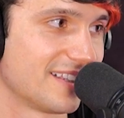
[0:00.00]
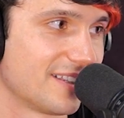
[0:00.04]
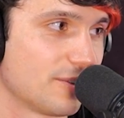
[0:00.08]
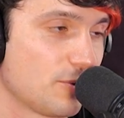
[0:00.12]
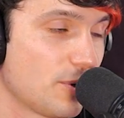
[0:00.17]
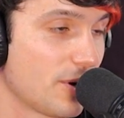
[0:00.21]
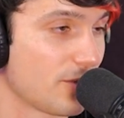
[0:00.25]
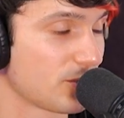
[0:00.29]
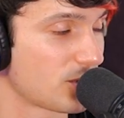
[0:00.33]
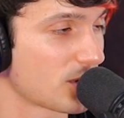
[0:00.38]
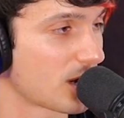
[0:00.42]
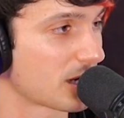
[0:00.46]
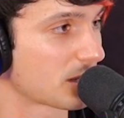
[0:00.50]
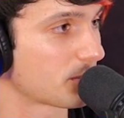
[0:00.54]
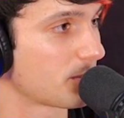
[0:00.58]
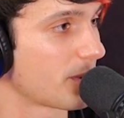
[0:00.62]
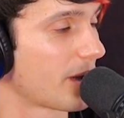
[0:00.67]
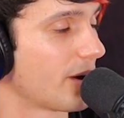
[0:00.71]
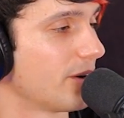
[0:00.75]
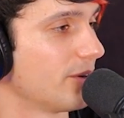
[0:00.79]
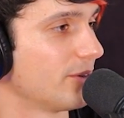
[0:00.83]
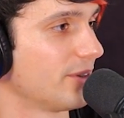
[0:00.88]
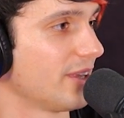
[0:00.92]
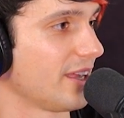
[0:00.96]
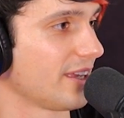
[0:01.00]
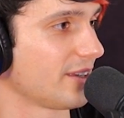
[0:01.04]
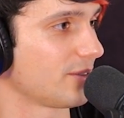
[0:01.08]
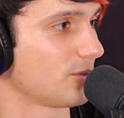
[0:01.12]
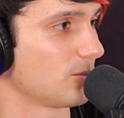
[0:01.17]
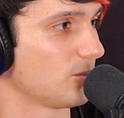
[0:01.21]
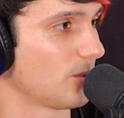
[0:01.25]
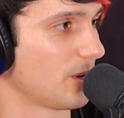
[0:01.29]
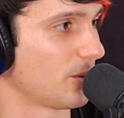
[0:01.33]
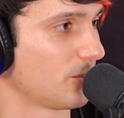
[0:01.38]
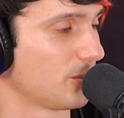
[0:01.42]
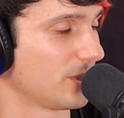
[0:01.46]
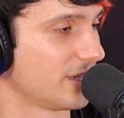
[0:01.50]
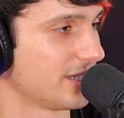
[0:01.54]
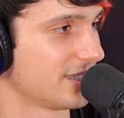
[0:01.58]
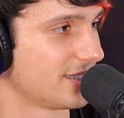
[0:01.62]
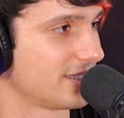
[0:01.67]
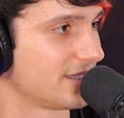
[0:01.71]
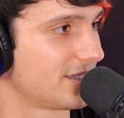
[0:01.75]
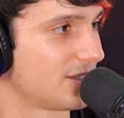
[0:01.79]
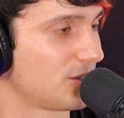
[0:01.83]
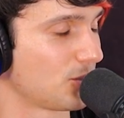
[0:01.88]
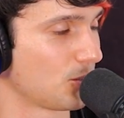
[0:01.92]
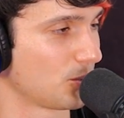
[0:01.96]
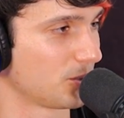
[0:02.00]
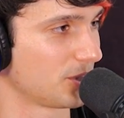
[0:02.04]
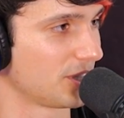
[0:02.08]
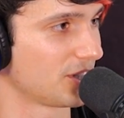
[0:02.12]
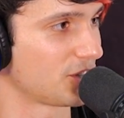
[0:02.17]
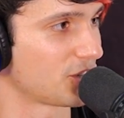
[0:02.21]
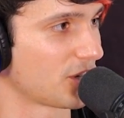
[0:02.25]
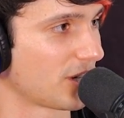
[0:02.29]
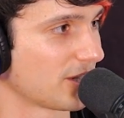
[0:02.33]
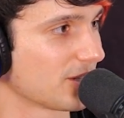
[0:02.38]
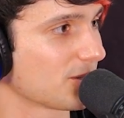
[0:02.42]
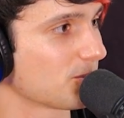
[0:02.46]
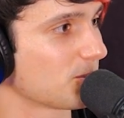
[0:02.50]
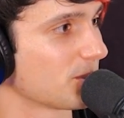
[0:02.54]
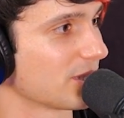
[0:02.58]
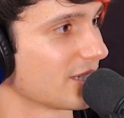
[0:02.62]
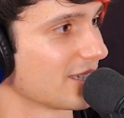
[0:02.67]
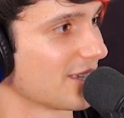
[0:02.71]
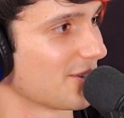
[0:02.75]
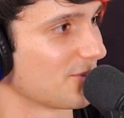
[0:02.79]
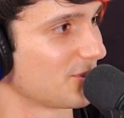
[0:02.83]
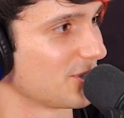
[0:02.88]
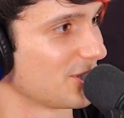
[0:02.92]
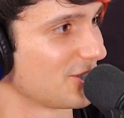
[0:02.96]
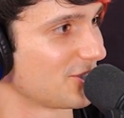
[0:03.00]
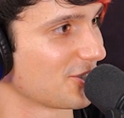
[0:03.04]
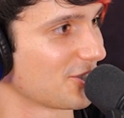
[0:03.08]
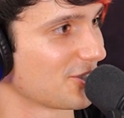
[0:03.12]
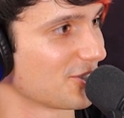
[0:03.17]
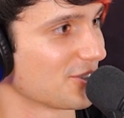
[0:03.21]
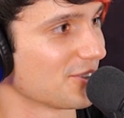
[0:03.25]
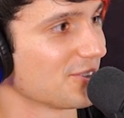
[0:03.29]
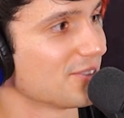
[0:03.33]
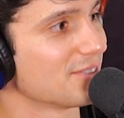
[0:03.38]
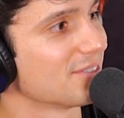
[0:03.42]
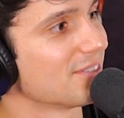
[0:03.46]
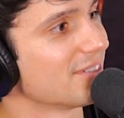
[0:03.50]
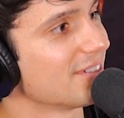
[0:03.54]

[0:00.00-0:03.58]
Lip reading: We haven't talked about like when we told each other we loved each other.